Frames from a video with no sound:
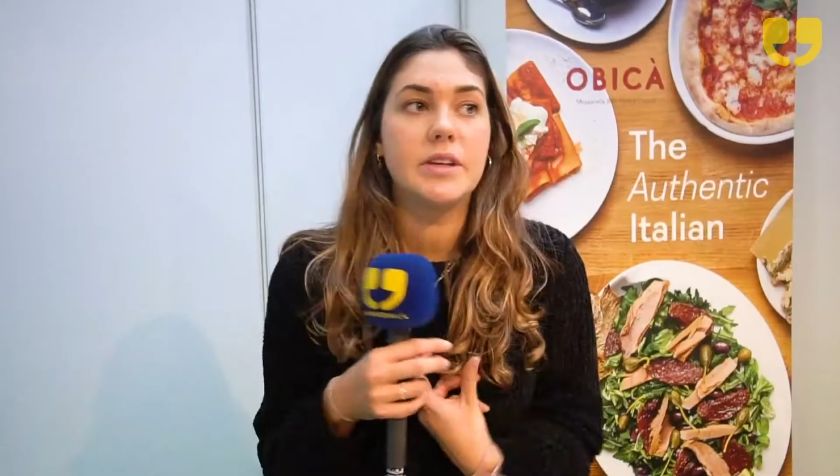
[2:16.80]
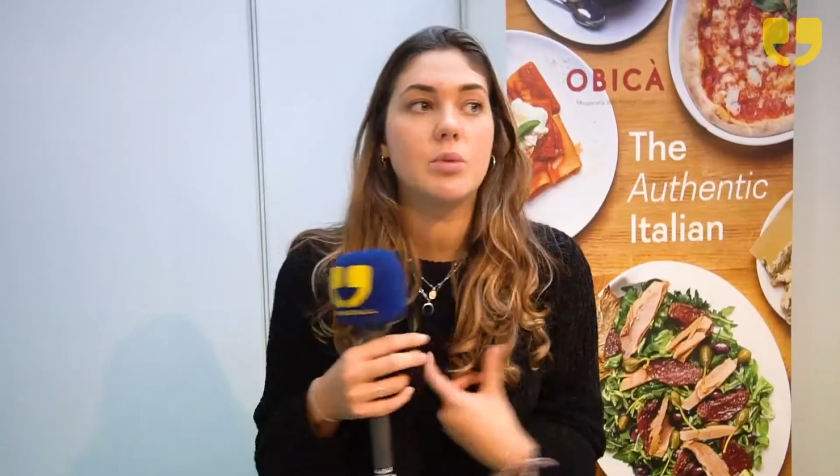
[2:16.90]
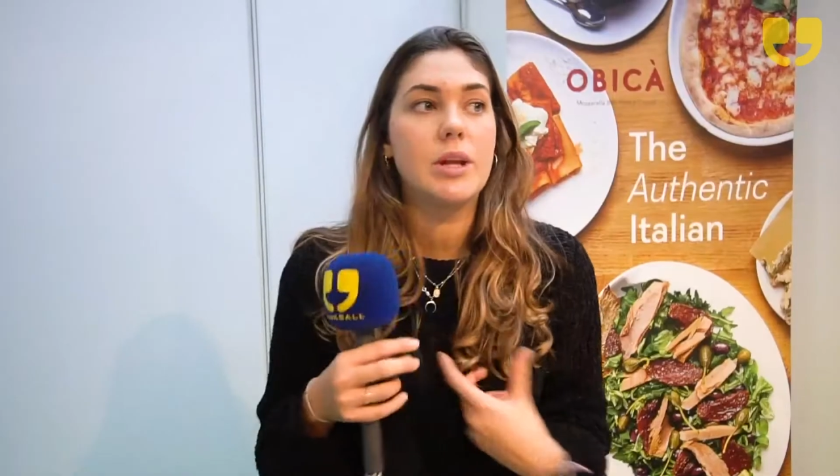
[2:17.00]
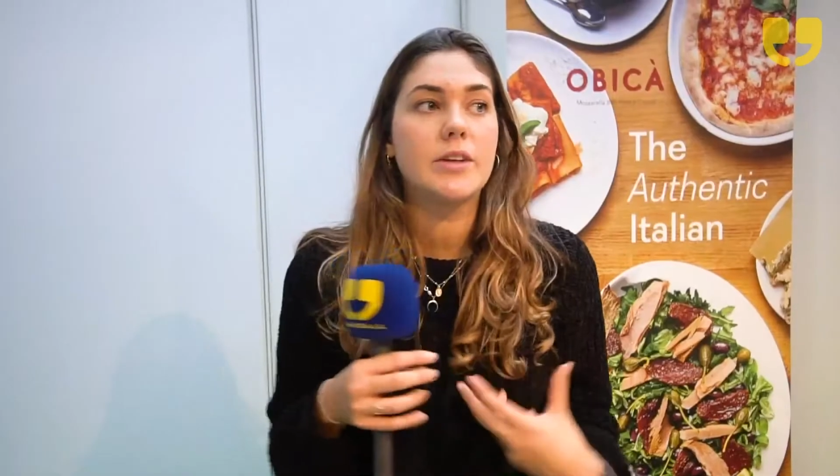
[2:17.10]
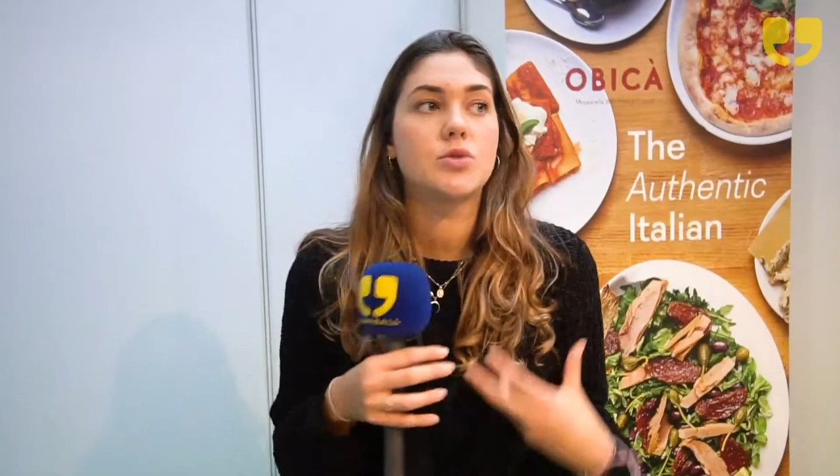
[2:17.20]
they
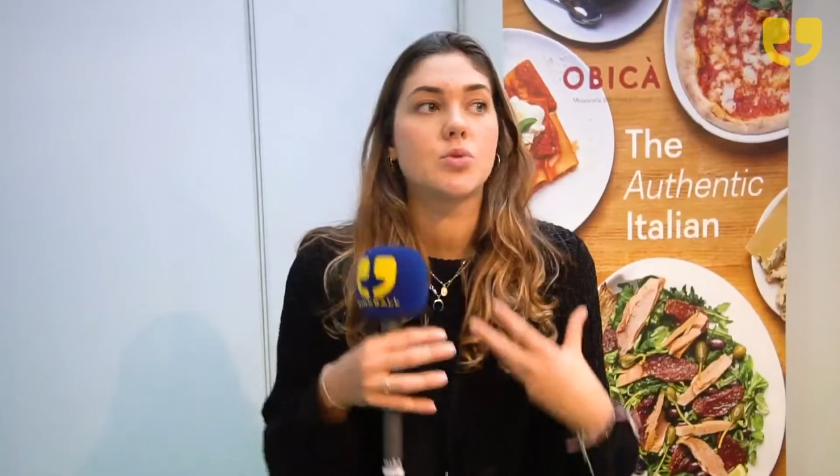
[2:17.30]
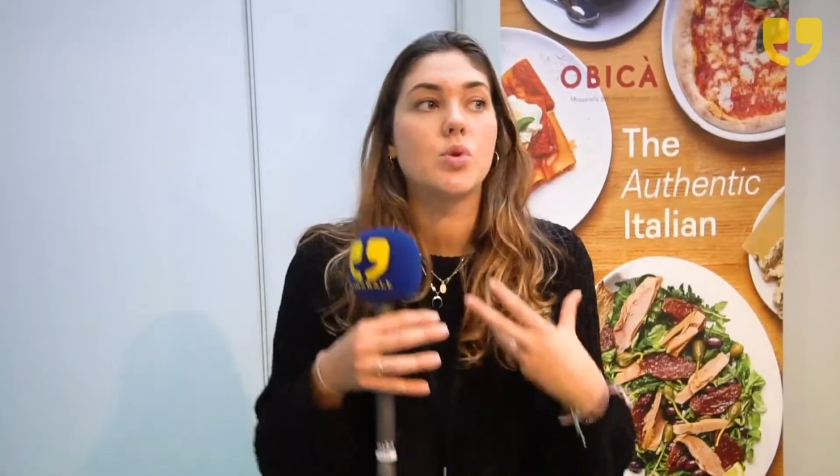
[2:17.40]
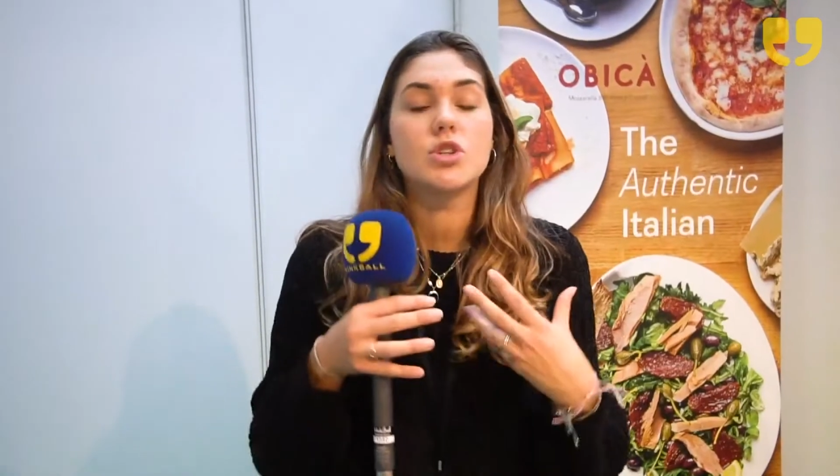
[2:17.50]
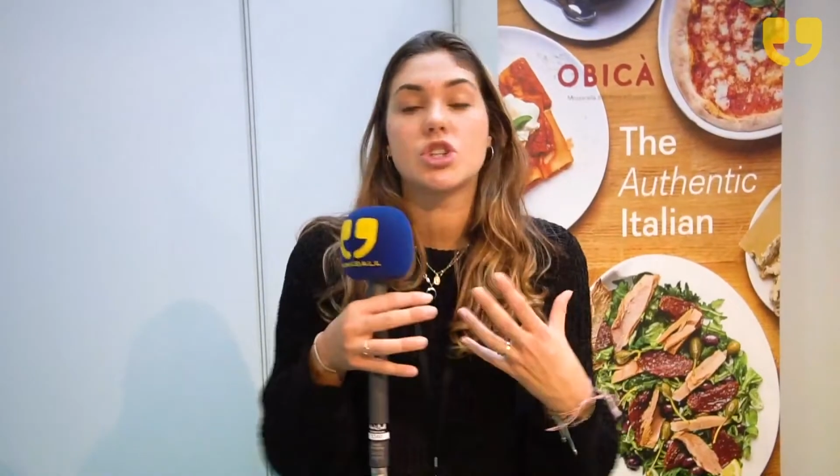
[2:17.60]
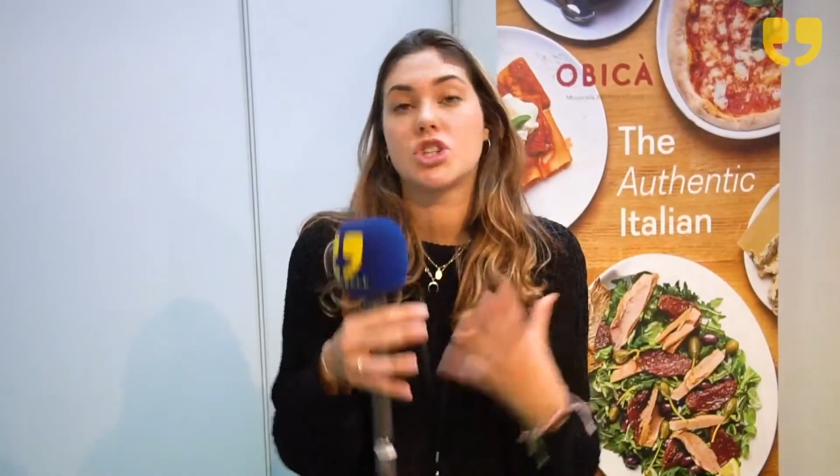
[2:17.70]
would like
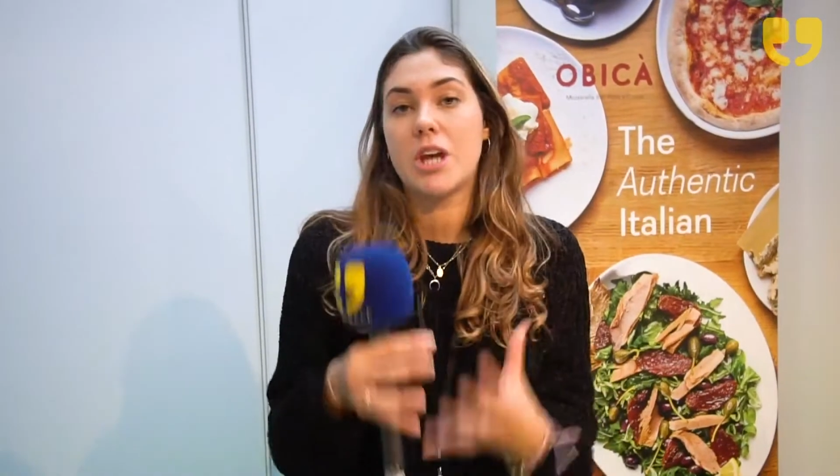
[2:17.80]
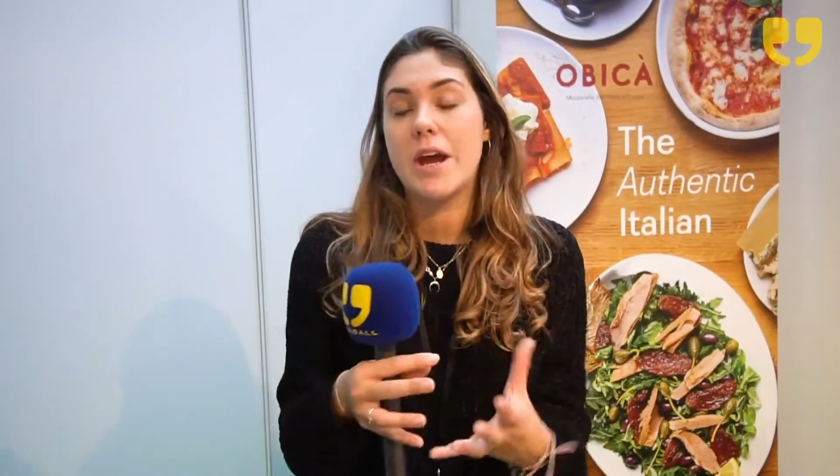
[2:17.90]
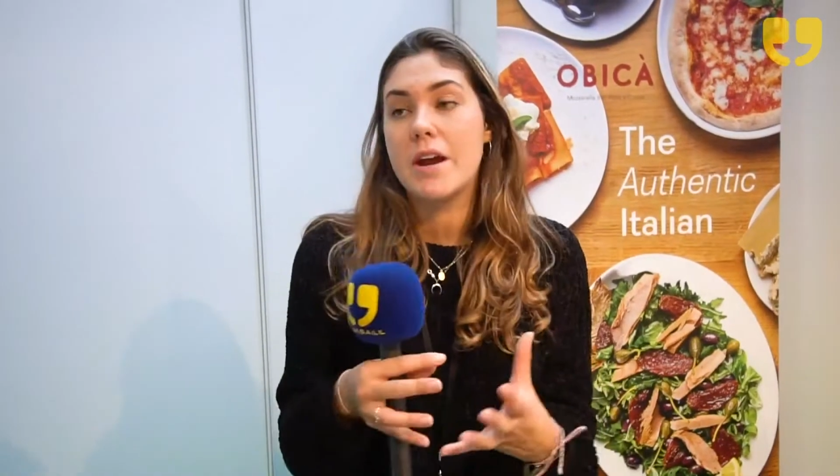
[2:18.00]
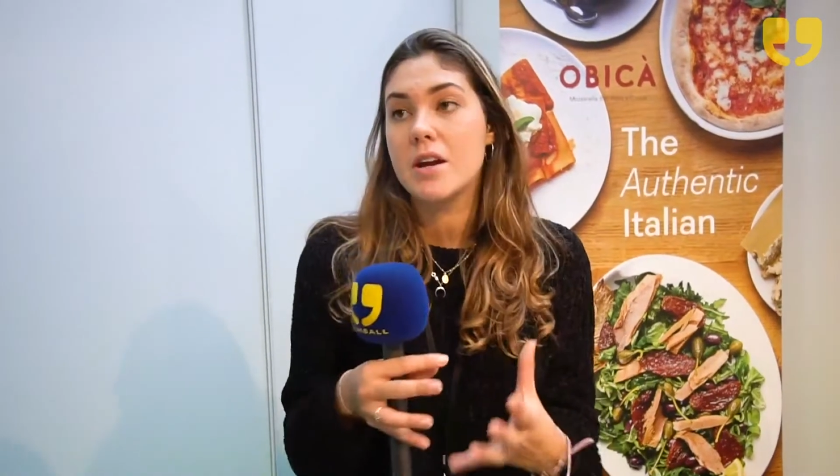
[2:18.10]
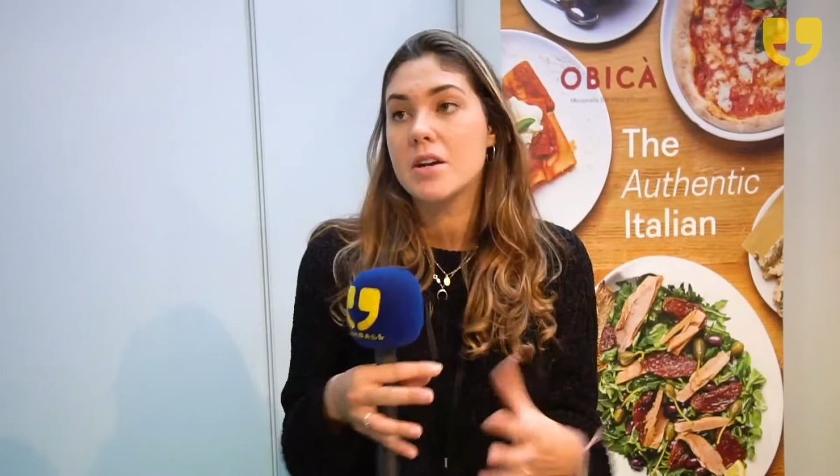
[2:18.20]
to
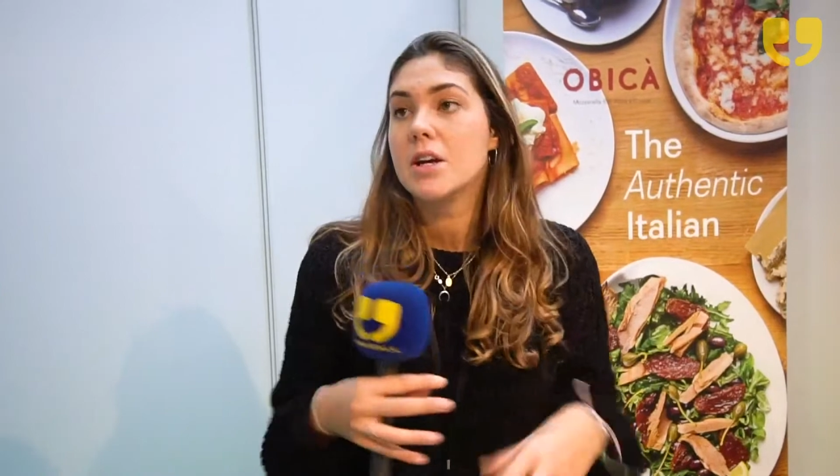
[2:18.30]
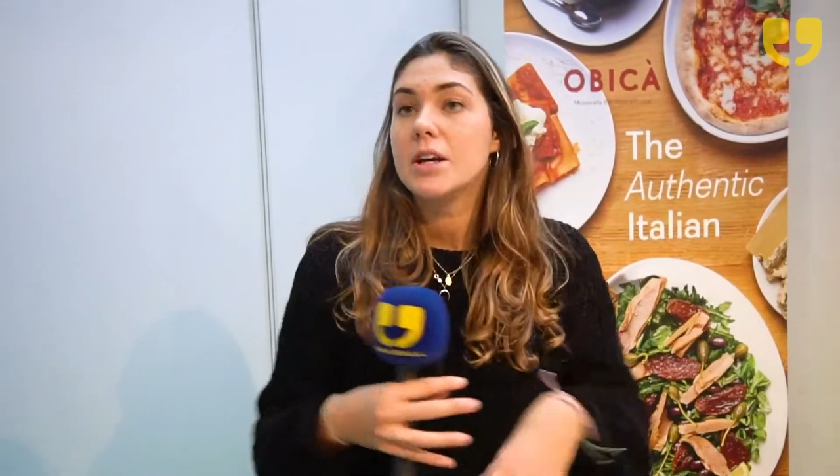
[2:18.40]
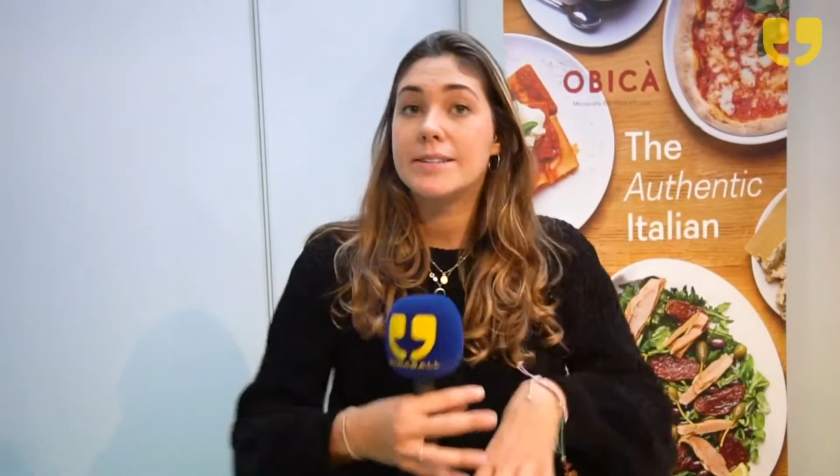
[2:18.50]
share